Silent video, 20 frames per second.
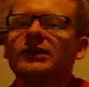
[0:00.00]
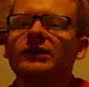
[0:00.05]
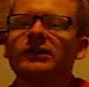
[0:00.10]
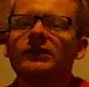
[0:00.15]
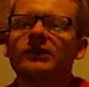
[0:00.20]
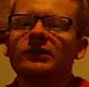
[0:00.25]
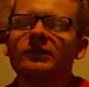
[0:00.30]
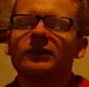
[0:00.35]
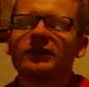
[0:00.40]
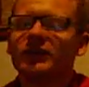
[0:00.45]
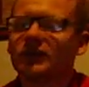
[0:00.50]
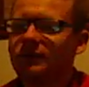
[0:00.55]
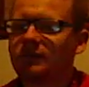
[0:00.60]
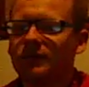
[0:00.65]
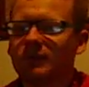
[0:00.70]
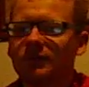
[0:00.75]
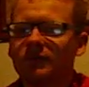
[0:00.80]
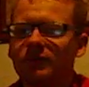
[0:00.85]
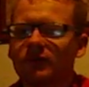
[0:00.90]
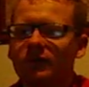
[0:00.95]
do this
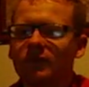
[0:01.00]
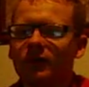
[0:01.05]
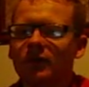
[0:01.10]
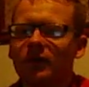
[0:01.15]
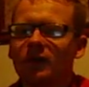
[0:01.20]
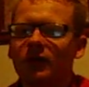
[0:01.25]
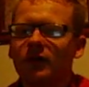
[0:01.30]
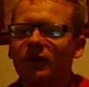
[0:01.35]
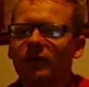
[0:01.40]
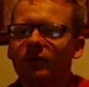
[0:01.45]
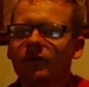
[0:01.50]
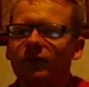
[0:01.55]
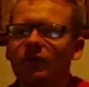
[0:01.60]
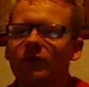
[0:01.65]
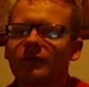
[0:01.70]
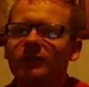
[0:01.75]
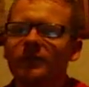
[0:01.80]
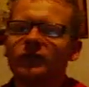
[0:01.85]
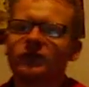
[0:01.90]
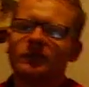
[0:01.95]
with stop
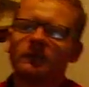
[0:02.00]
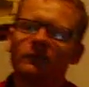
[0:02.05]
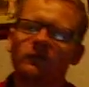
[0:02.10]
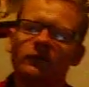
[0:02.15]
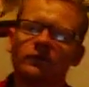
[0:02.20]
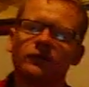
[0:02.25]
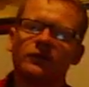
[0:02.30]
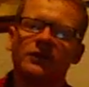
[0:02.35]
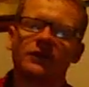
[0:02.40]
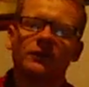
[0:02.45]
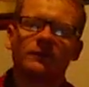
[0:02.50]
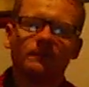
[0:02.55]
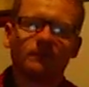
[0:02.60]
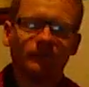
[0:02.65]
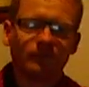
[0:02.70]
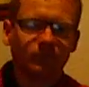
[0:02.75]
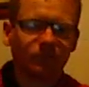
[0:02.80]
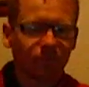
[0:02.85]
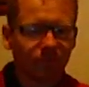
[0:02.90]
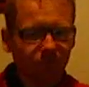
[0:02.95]
motion footage,
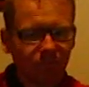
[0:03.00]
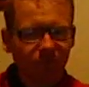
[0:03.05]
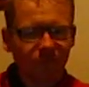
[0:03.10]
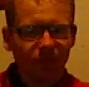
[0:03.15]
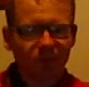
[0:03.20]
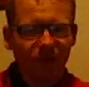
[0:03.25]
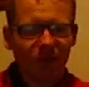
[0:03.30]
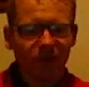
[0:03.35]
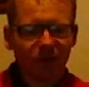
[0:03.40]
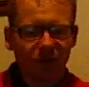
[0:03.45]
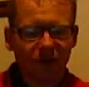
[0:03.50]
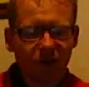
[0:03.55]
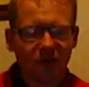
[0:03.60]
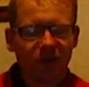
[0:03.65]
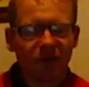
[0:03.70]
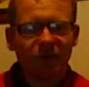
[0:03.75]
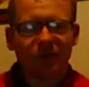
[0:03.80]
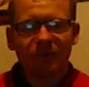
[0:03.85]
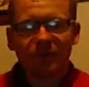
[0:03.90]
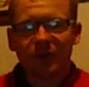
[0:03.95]

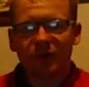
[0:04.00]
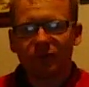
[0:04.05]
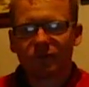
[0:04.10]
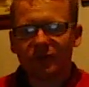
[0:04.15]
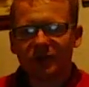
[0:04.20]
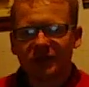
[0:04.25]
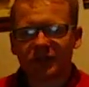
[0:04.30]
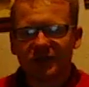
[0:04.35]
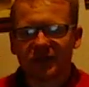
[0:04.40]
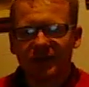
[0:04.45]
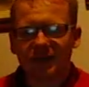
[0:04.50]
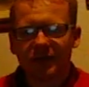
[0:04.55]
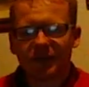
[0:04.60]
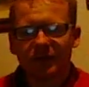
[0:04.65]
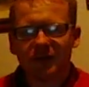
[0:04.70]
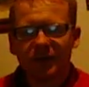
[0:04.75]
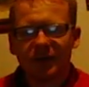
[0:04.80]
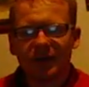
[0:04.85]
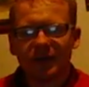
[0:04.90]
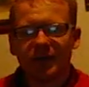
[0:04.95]
but originally,
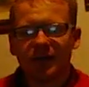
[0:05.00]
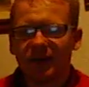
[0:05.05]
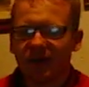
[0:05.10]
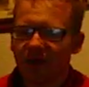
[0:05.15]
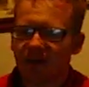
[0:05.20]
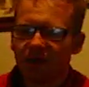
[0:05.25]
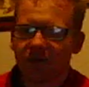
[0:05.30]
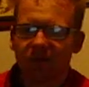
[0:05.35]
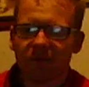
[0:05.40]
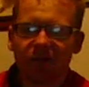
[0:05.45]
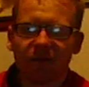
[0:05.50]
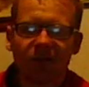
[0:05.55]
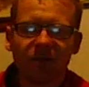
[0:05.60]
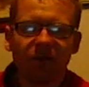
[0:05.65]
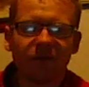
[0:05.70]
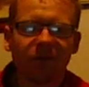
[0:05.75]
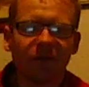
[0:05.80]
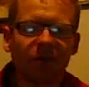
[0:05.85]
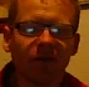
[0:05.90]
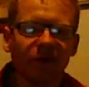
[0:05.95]
in the end, they
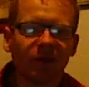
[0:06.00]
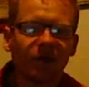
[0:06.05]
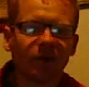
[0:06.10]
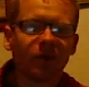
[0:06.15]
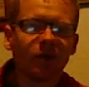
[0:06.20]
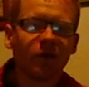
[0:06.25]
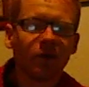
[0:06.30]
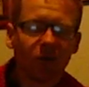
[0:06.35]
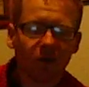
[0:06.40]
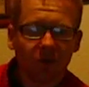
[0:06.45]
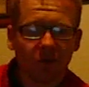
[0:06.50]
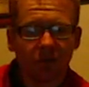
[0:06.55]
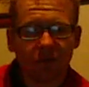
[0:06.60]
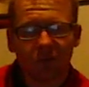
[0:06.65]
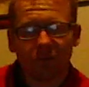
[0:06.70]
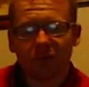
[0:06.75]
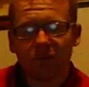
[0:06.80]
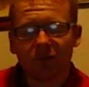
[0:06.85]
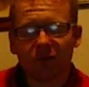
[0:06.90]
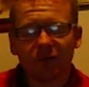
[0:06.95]
decided not
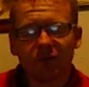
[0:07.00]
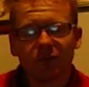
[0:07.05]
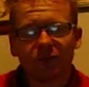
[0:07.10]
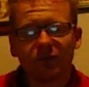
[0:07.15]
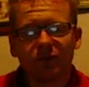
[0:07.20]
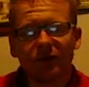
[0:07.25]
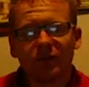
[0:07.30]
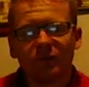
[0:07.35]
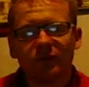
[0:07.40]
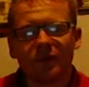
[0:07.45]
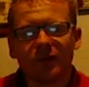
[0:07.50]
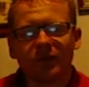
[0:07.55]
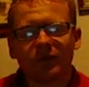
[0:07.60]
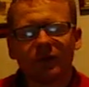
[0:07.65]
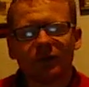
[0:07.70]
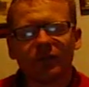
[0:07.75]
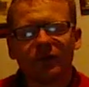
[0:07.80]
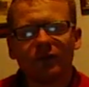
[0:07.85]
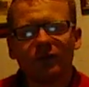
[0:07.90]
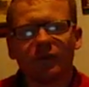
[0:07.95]
to do this.
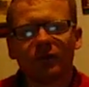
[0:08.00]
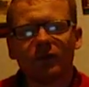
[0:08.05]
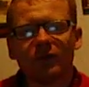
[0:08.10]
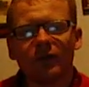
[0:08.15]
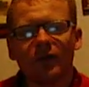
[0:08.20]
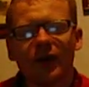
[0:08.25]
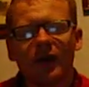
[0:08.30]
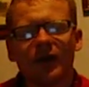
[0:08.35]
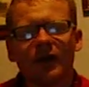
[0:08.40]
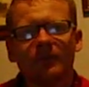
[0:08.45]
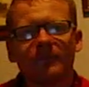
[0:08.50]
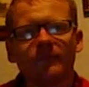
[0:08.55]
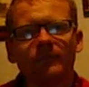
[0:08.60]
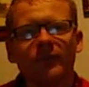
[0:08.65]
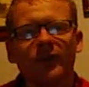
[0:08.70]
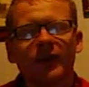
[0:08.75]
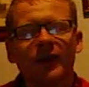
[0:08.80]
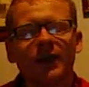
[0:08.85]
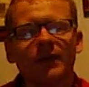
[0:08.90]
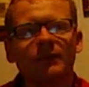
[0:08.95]
They
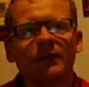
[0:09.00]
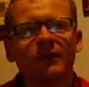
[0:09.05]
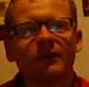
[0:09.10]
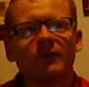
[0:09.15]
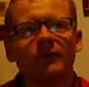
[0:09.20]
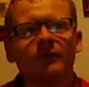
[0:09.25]
come up